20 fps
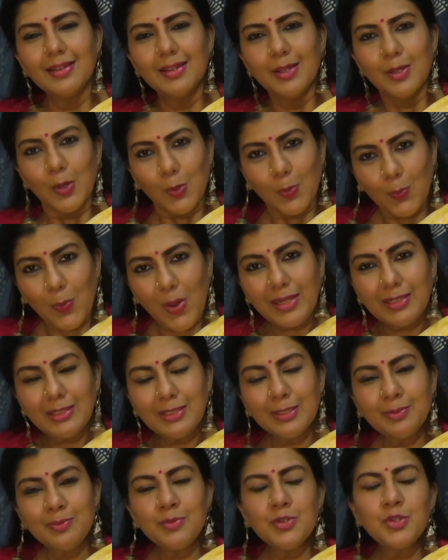
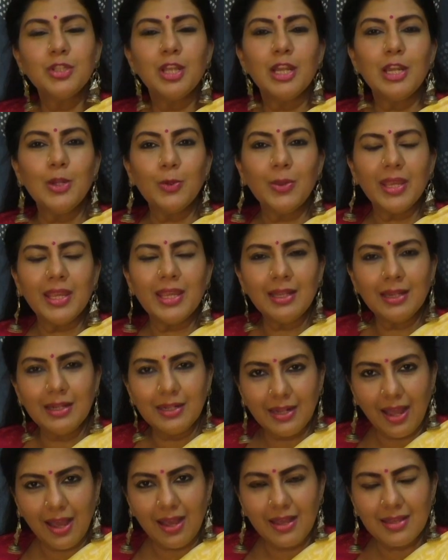Welcome to the Looking
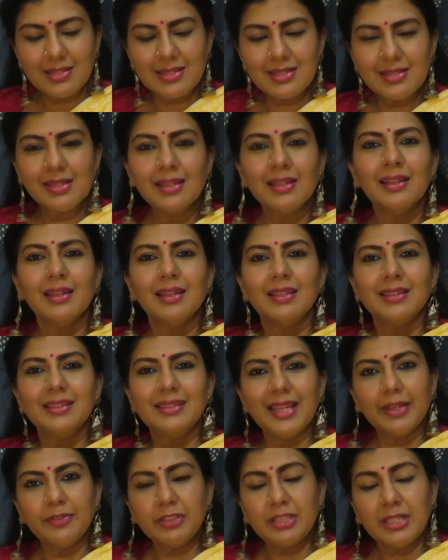Glass
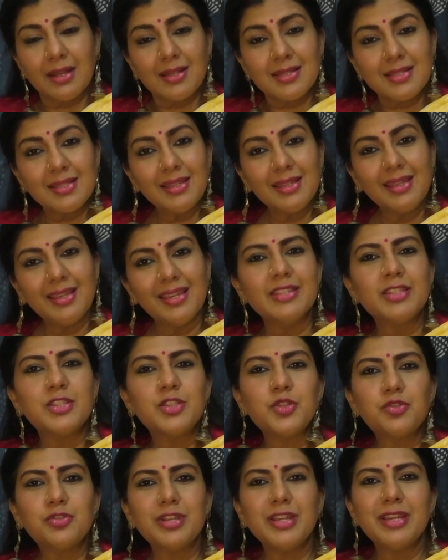Devadasi
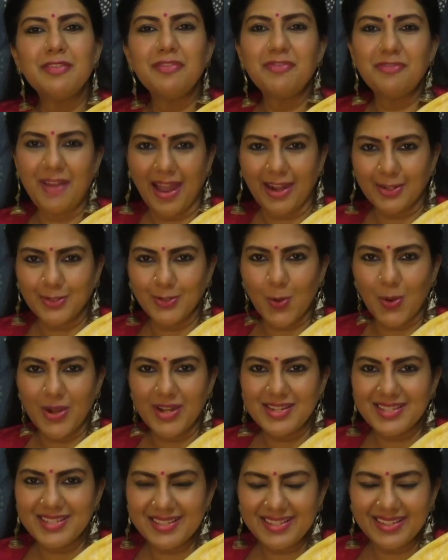History Factoid
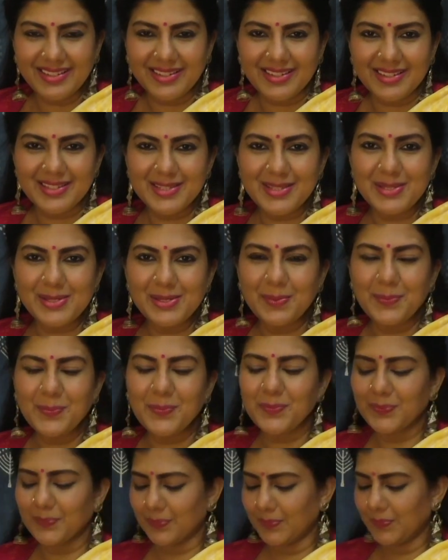series.
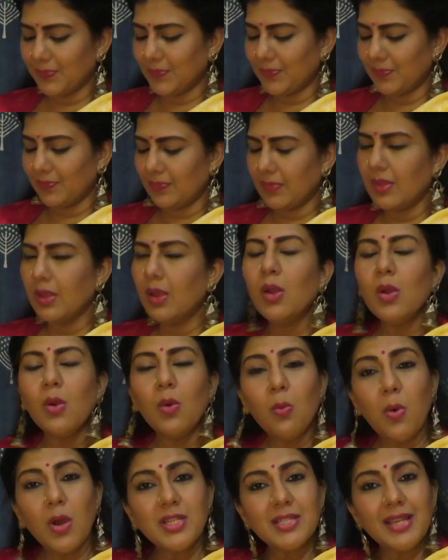
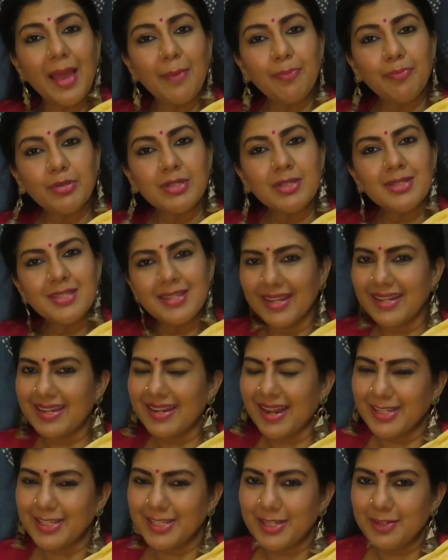What happened in
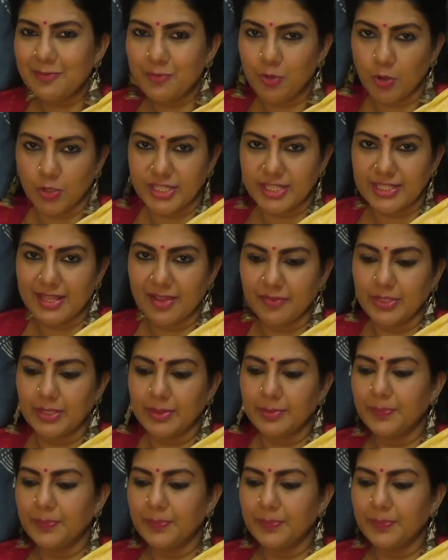1947?